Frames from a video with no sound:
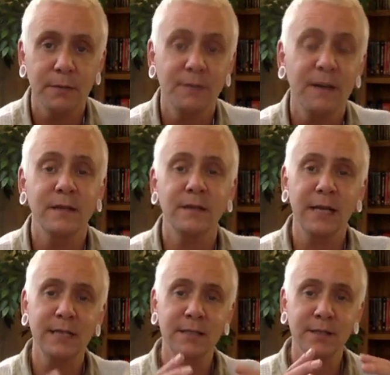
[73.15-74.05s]
The fact that
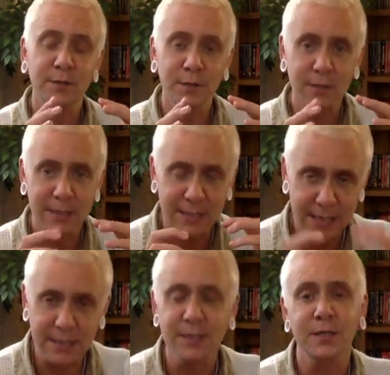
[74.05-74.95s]
they
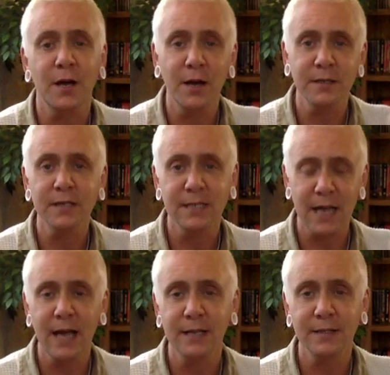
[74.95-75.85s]
didn't
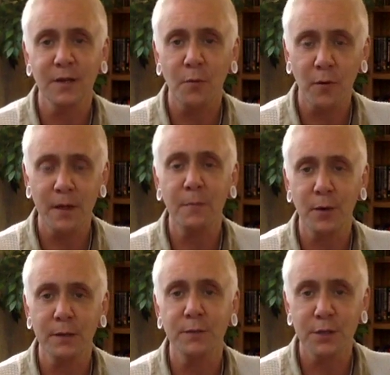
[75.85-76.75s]
understand what their
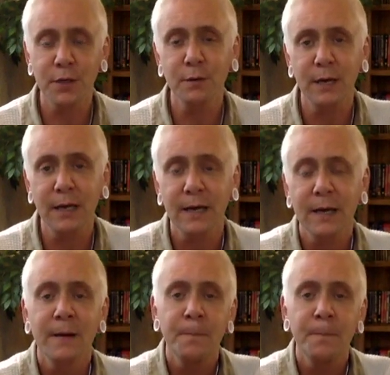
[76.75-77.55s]
body was doing